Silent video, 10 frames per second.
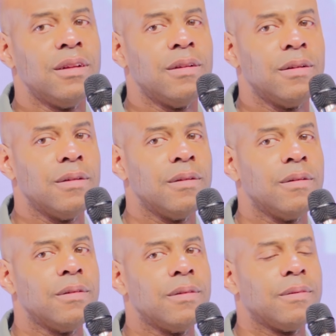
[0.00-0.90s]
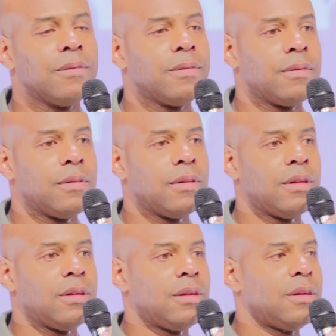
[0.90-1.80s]

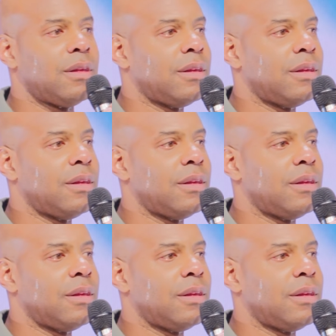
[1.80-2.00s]
[no speech]